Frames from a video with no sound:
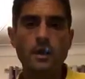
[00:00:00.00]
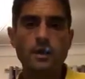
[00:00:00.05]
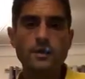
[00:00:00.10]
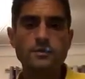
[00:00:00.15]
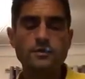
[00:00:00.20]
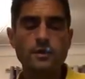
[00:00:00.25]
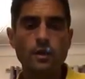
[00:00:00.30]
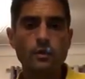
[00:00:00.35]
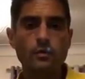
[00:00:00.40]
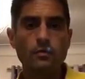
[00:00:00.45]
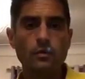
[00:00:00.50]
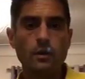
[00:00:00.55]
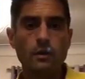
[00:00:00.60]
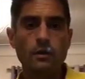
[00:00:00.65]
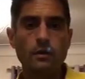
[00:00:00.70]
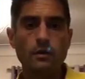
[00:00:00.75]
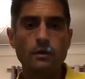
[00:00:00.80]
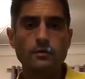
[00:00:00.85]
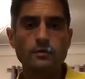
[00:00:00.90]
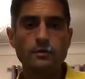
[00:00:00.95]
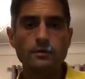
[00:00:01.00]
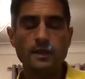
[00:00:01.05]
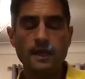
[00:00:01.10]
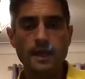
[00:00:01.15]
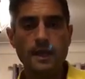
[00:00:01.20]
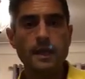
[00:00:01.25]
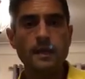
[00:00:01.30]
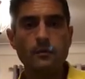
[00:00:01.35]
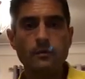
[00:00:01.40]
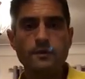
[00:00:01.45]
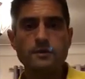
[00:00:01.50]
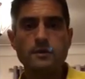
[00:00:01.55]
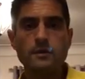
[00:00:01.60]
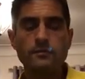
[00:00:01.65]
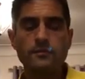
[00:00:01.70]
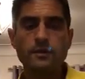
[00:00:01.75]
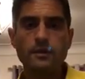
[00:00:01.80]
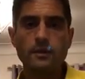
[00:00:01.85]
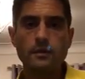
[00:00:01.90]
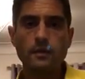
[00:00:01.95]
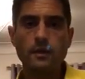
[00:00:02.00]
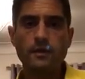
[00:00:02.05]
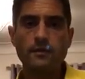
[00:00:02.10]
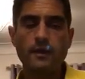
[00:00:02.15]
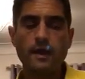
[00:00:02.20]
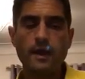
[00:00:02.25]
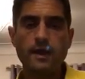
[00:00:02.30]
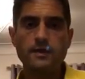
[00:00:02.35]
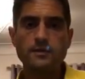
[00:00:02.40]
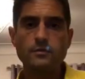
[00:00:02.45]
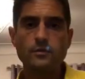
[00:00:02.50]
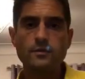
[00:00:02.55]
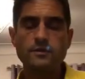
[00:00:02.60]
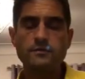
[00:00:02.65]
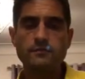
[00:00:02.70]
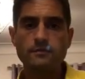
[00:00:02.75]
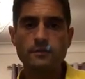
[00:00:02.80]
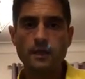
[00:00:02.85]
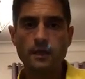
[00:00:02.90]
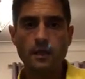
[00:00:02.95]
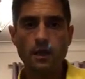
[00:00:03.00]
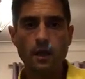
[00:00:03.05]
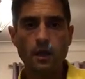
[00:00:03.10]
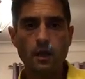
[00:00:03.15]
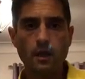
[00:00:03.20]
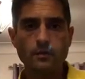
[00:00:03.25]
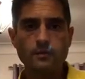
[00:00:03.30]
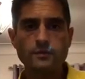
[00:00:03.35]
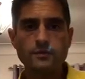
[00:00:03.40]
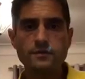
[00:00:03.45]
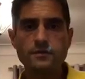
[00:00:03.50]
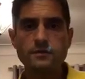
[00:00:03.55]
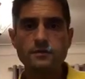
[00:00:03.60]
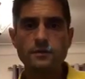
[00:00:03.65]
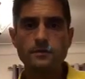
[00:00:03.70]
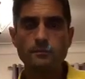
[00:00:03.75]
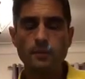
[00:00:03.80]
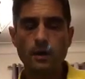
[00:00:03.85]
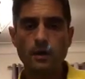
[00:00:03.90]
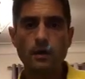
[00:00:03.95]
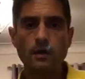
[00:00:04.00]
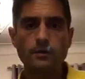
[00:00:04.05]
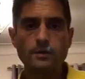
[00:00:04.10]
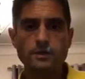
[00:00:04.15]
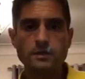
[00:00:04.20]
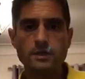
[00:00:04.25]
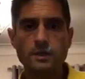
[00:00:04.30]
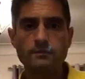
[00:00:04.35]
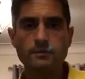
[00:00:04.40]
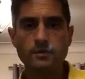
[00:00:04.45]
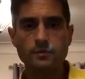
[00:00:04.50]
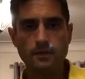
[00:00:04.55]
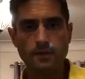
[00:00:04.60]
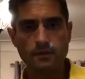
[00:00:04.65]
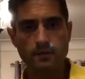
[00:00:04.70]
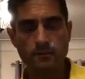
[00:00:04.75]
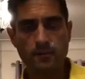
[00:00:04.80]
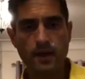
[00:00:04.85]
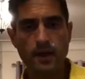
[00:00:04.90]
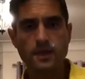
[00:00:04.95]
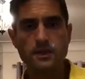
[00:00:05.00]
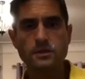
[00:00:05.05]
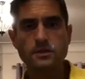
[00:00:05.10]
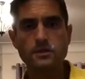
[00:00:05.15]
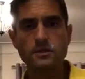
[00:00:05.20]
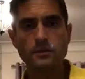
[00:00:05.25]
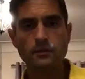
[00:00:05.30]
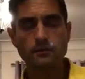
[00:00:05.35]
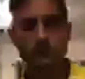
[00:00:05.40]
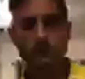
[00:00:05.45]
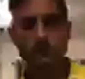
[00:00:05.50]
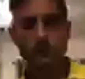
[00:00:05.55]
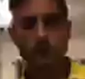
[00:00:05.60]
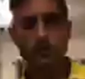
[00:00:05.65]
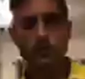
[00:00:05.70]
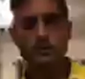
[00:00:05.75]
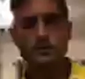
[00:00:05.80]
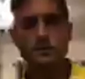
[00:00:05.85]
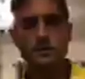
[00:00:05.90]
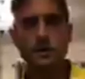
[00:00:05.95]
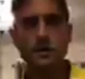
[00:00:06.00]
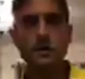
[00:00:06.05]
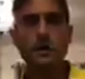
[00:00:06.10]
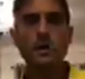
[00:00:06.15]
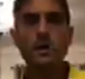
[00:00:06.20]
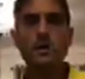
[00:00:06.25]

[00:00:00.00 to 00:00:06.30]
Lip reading: So dealing with something like that is always a very close partnership between the patient and the doctor,